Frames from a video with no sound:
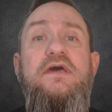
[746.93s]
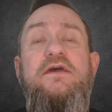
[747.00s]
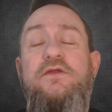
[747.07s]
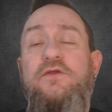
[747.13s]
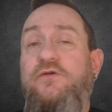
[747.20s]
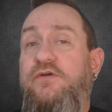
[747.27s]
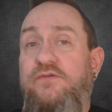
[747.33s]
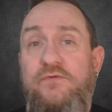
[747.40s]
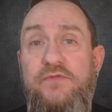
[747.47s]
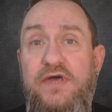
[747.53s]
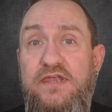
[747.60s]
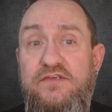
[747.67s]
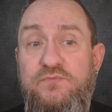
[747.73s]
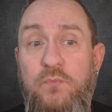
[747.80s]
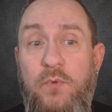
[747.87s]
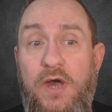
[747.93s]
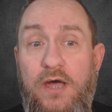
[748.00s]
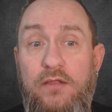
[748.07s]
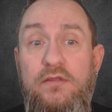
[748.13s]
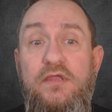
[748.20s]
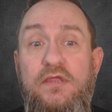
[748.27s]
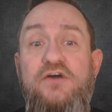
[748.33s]
You can do that as
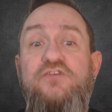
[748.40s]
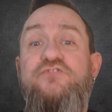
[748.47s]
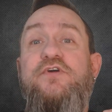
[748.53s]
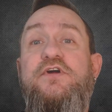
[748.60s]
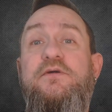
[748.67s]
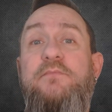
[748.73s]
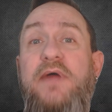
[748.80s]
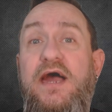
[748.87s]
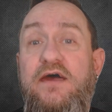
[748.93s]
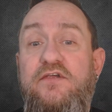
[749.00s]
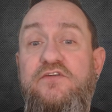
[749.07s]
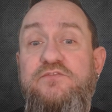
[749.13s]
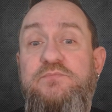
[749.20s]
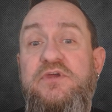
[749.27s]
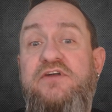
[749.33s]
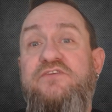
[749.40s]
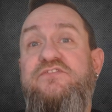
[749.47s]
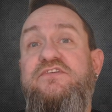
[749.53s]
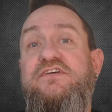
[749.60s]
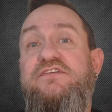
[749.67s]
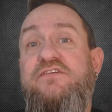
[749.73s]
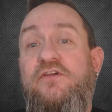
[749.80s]
well. Trigger matters because it
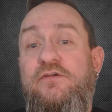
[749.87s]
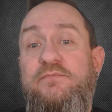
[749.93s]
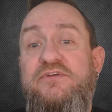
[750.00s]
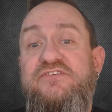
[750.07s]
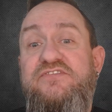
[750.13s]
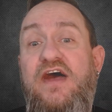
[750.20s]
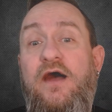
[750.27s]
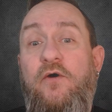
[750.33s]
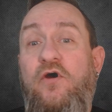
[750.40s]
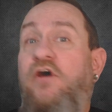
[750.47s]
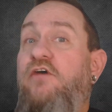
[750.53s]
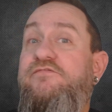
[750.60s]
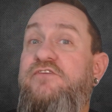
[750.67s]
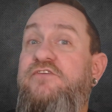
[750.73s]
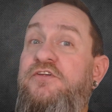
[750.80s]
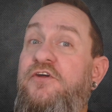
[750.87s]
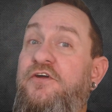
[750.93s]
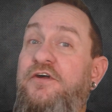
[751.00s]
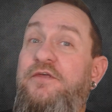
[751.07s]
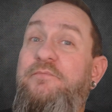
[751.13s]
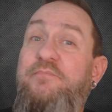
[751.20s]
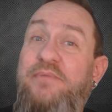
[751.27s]
determines how often you're
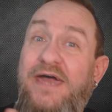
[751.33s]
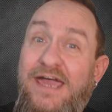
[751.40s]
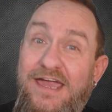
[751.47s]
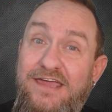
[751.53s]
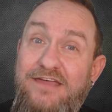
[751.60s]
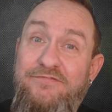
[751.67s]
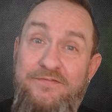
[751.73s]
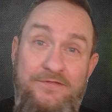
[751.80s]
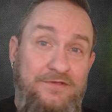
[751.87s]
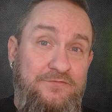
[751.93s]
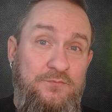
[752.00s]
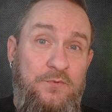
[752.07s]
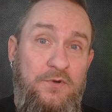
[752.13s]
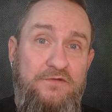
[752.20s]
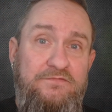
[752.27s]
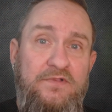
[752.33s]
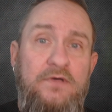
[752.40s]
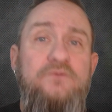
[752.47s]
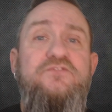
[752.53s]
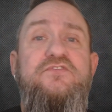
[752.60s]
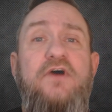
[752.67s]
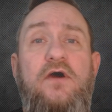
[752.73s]
going to pay for this workflow.
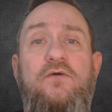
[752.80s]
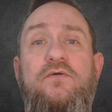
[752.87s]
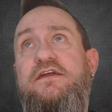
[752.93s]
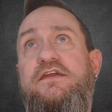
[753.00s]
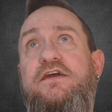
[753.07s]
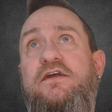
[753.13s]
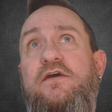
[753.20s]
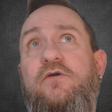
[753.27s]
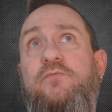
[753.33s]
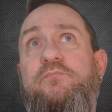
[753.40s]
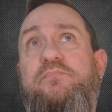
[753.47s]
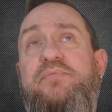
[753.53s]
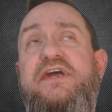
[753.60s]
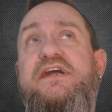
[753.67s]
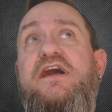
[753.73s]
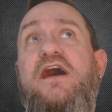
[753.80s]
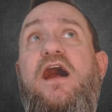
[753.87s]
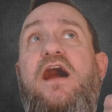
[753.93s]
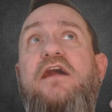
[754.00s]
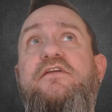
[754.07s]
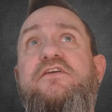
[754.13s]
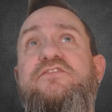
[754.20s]
So, be
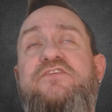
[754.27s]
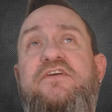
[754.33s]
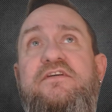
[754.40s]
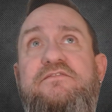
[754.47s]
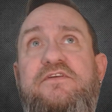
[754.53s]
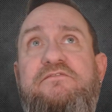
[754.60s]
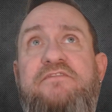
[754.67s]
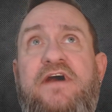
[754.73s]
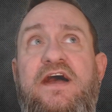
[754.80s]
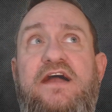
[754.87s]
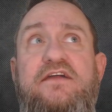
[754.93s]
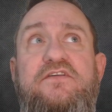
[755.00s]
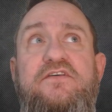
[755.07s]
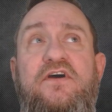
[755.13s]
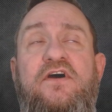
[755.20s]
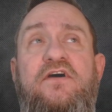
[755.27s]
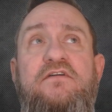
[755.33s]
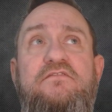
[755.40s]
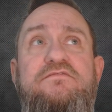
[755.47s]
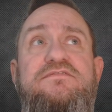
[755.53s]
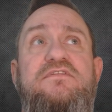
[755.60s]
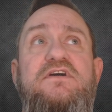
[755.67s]
cognizant of the fact
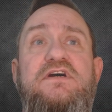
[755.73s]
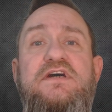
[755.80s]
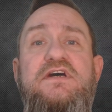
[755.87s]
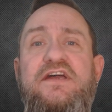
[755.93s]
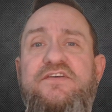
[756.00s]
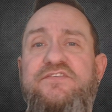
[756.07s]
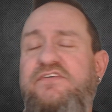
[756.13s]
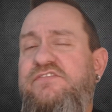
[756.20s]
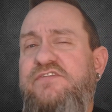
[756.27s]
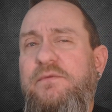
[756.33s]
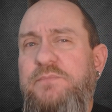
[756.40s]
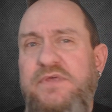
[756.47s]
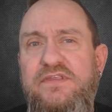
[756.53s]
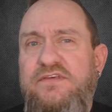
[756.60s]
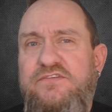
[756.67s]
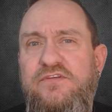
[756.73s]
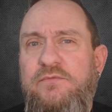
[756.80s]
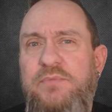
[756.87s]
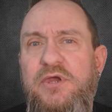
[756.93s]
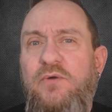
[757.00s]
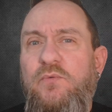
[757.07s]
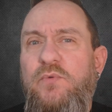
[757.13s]
of, is this something that should
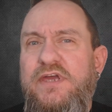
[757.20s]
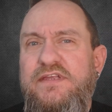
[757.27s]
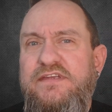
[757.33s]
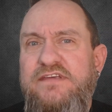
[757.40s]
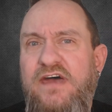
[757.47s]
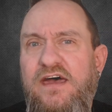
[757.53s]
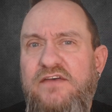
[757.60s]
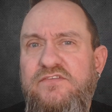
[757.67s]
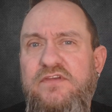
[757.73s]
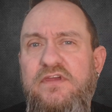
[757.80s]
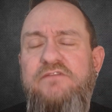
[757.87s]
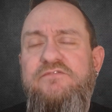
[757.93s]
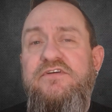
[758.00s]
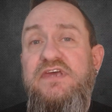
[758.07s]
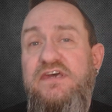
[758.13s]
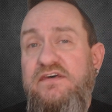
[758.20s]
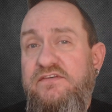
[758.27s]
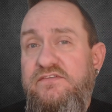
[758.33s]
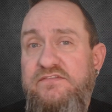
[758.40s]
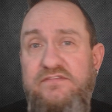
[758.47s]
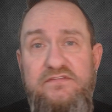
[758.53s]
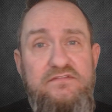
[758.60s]
be a weekly task? If it
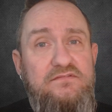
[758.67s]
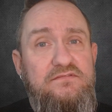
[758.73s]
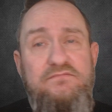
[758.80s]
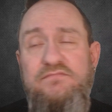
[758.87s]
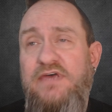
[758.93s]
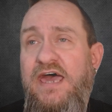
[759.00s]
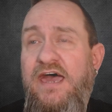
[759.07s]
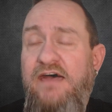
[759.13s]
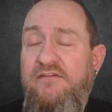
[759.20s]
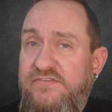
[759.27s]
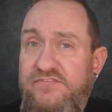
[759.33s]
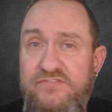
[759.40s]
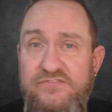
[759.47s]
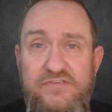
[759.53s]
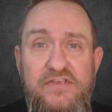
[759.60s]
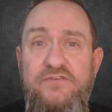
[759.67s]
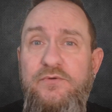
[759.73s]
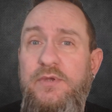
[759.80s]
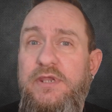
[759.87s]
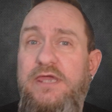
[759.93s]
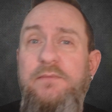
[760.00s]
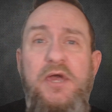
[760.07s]
is, have it send you
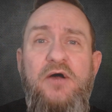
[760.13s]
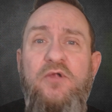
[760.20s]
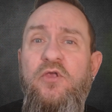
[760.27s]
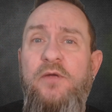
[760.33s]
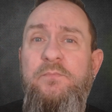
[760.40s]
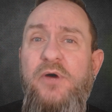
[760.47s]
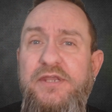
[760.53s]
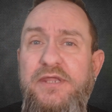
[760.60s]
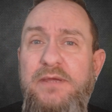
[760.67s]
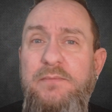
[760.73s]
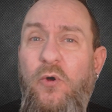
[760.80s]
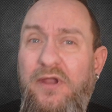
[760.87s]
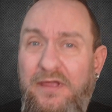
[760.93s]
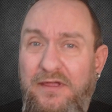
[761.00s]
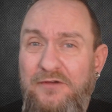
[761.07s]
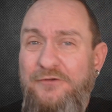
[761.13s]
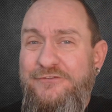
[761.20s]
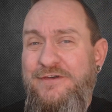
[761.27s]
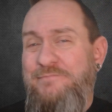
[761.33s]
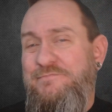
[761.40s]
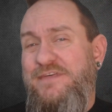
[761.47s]
an email on Monday morning or something.